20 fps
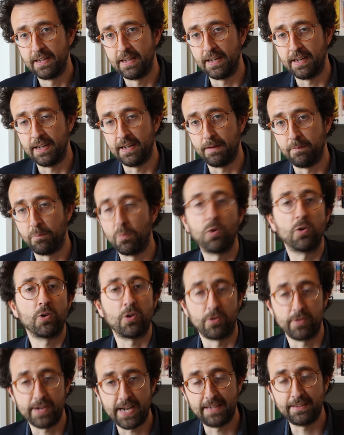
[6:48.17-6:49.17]
more
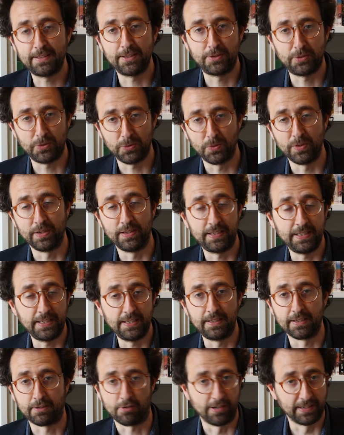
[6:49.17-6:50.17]
oriented to,
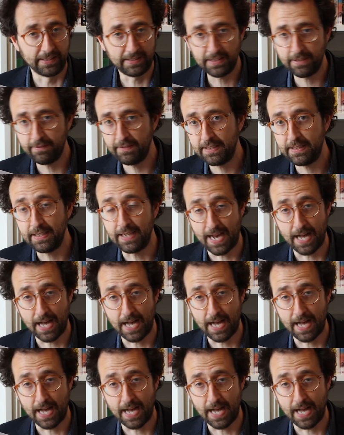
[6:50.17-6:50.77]
indeed, the creativity,